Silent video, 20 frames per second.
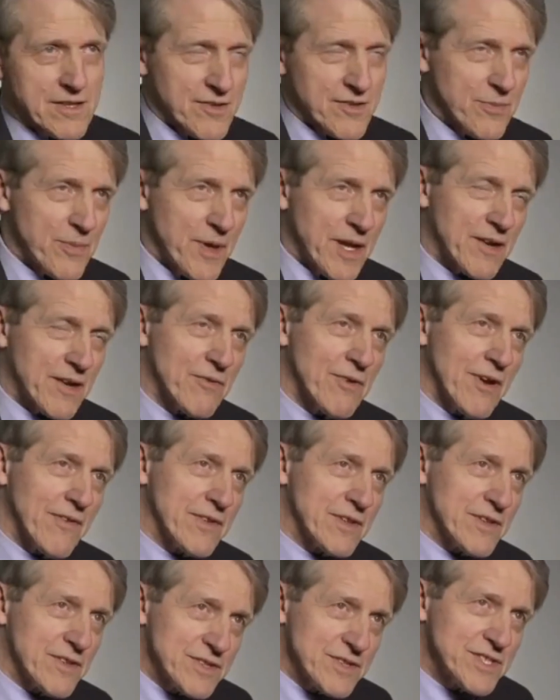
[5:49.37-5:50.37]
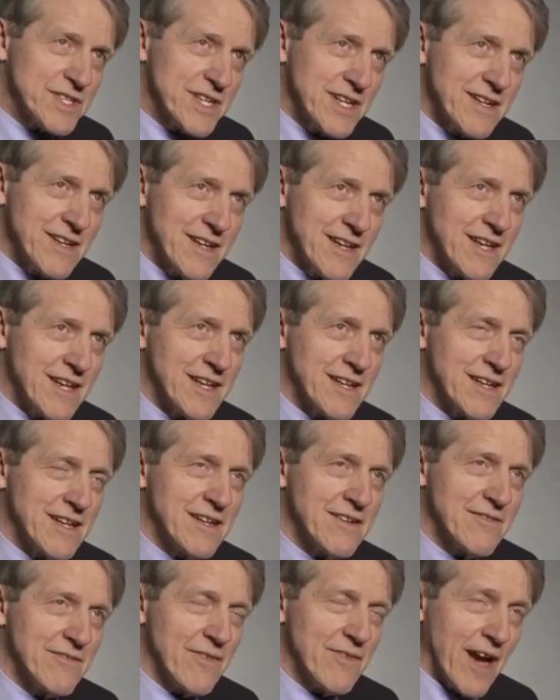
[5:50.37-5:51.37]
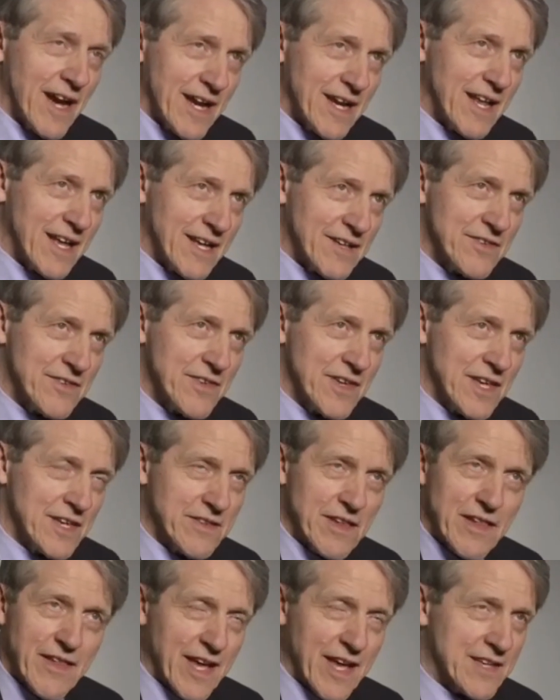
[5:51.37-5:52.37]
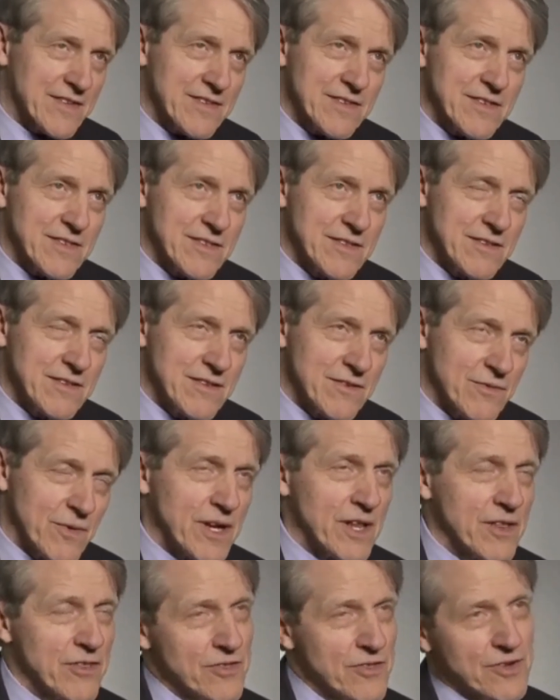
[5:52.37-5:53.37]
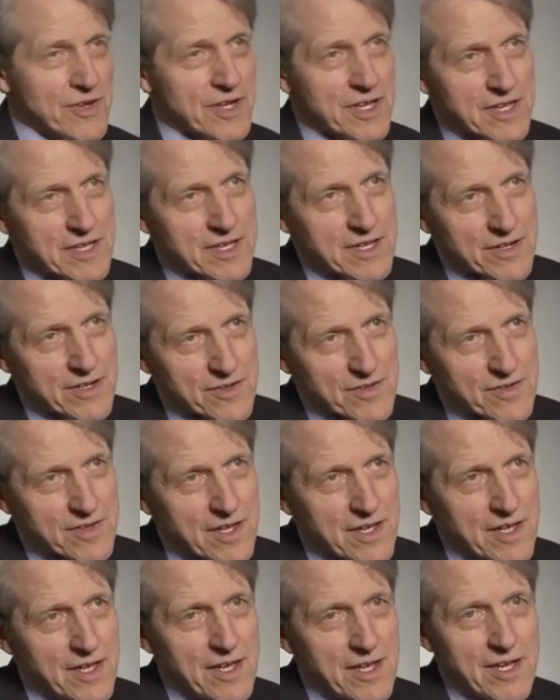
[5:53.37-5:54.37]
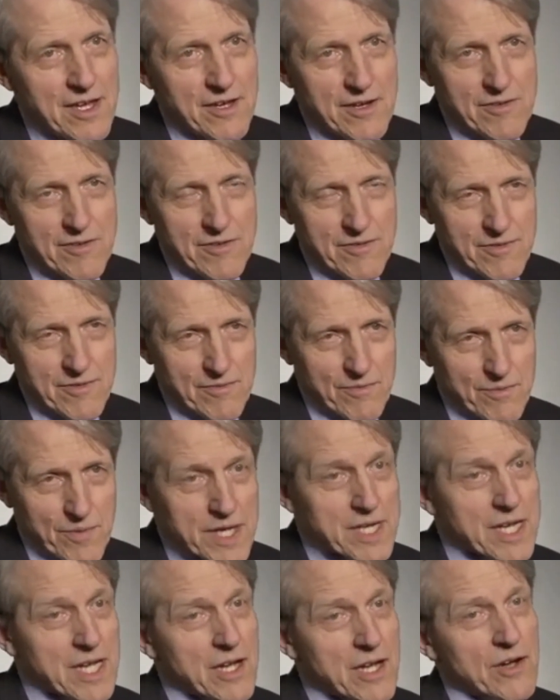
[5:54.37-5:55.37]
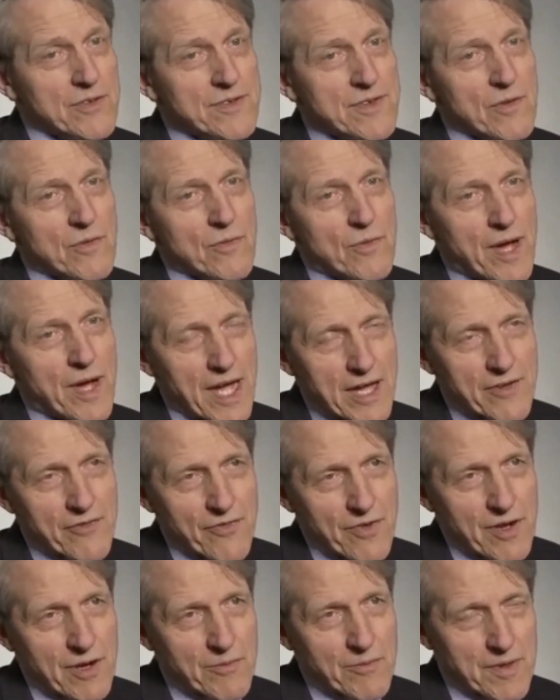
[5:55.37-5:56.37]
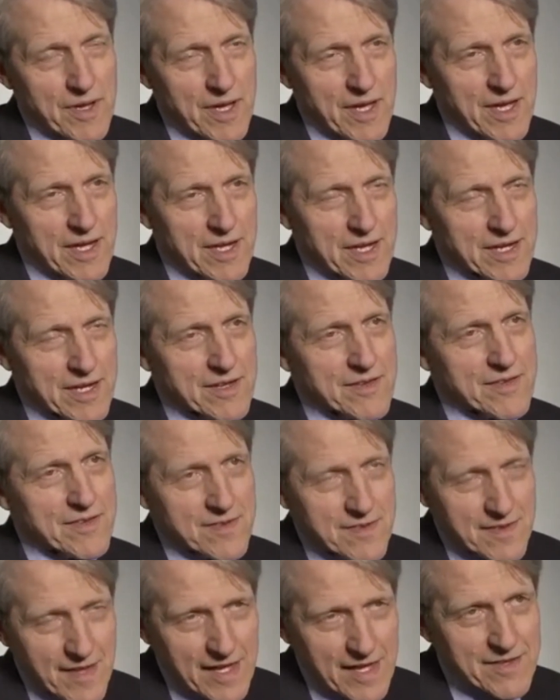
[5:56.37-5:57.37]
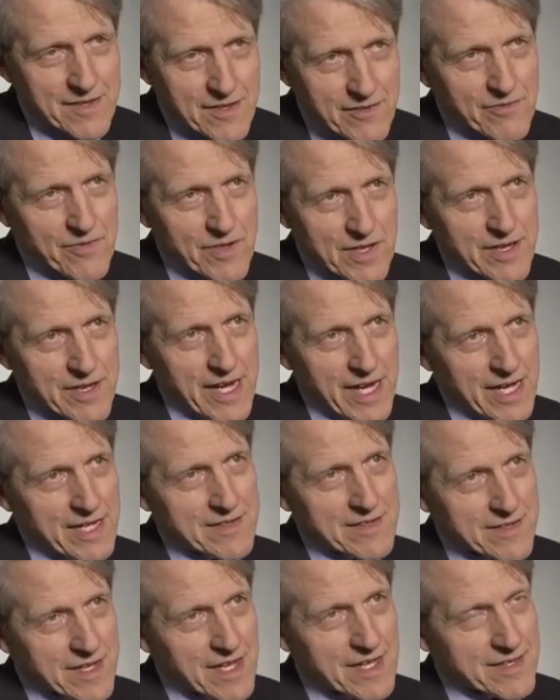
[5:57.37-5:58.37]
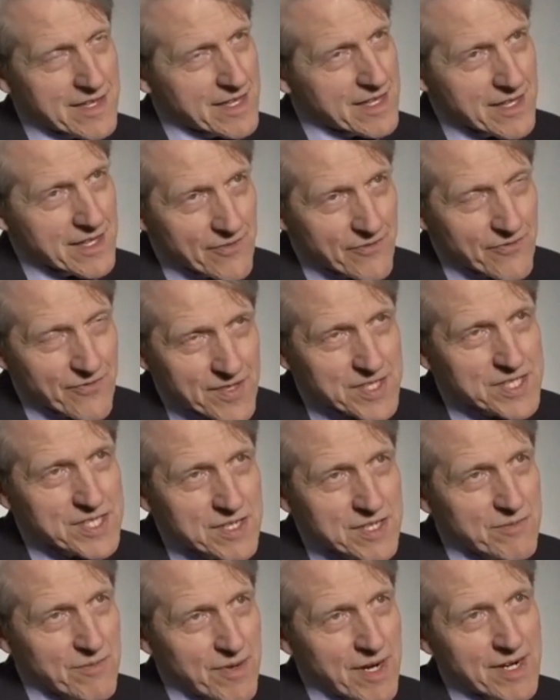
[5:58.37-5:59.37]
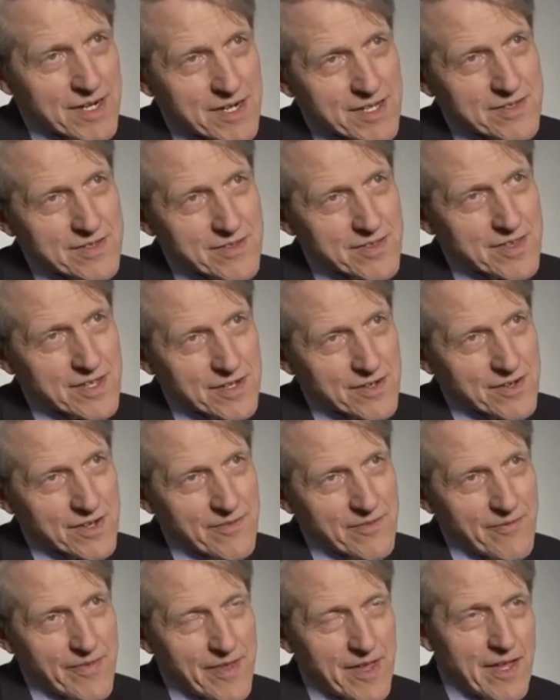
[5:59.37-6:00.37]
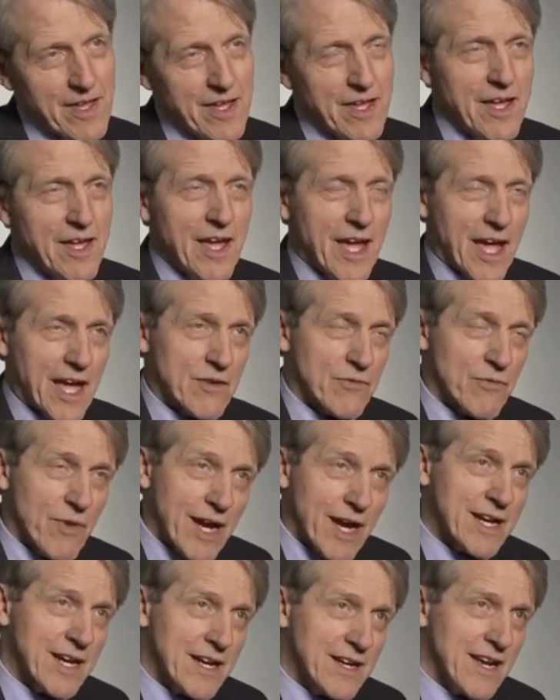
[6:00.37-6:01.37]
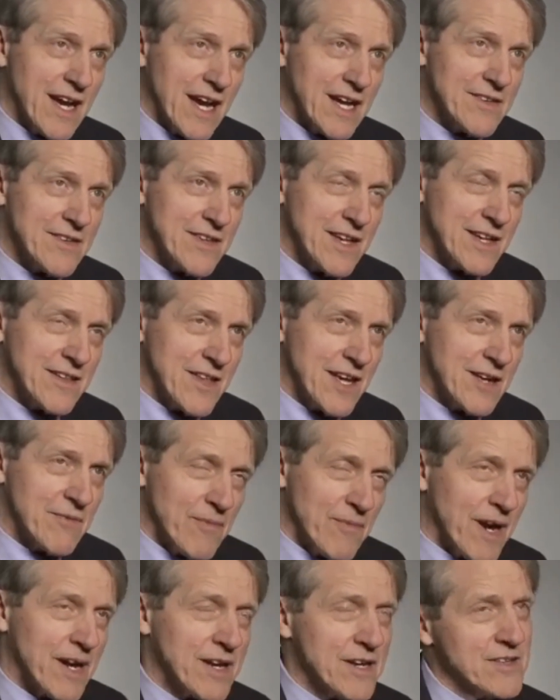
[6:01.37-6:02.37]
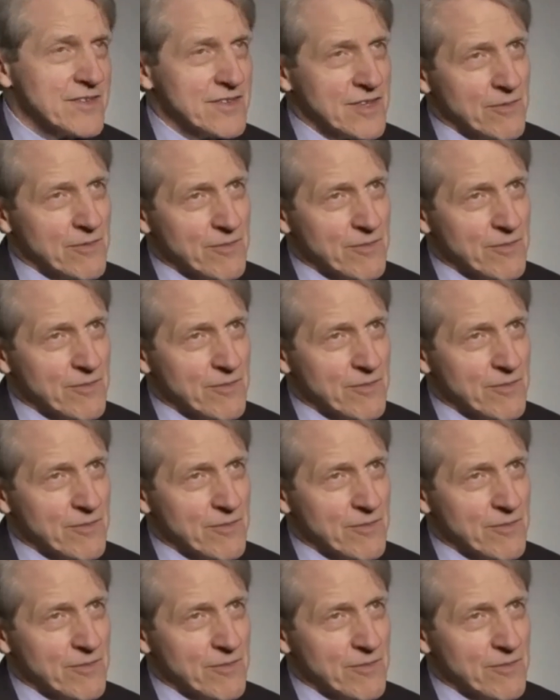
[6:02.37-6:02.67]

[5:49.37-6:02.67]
There's been a revolution in finance in the last 20, 30 years, bringing us away from an excessive reliance on the efficient markets theory and recognizing that markets